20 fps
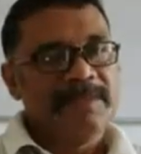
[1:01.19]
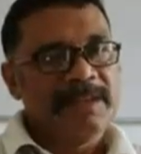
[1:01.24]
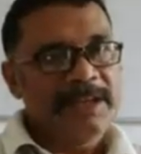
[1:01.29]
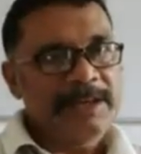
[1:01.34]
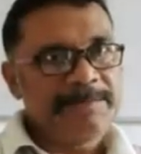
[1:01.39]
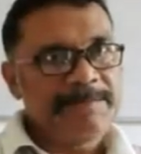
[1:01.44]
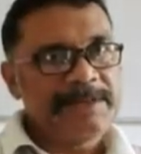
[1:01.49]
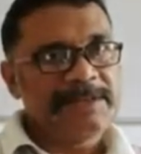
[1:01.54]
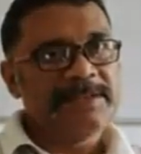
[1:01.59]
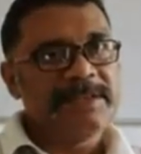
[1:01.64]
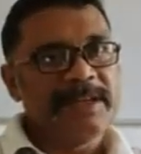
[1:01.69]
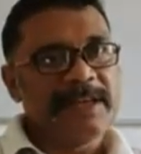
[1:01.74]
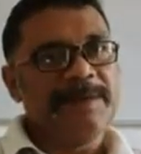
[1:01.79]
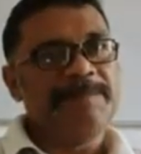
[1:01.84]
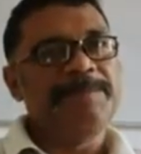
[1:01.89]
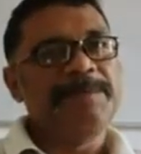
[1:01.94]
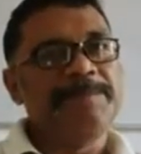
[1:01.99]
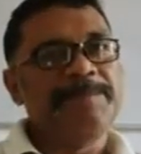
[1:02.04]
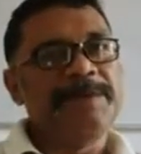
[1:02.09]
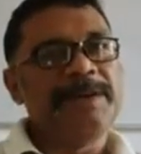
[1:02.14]
That means they
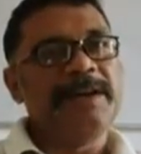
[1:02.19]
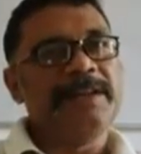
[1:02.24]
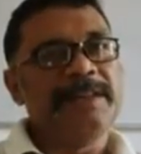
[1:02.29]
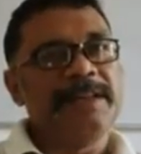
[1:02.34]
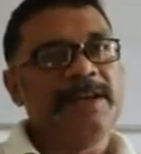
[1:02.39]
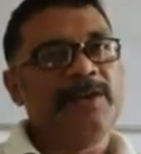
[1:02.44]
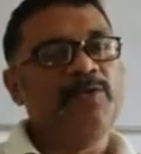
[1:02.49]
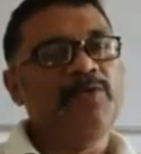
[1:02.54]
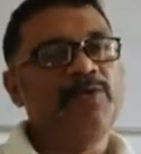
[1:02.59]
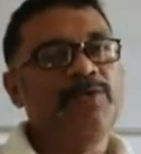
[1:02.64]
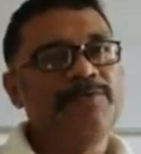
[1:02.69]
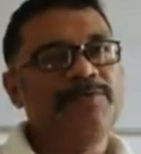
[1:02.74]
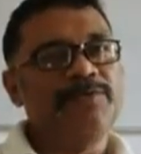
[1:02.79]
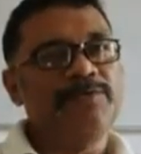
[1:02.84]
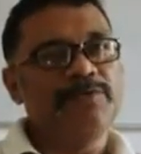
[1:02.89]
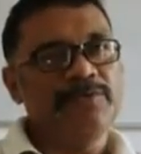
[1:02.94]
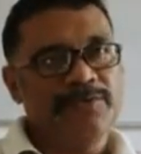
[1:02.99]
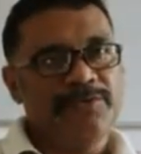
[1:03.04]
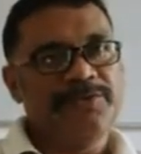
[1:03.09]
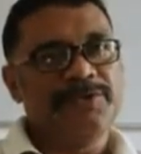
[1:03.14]
can prepare their own
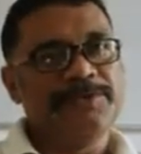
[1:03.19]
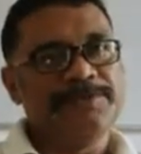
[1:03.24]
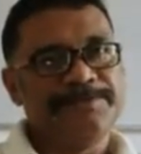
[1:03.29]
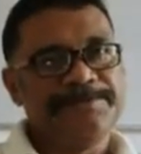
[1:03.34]
food.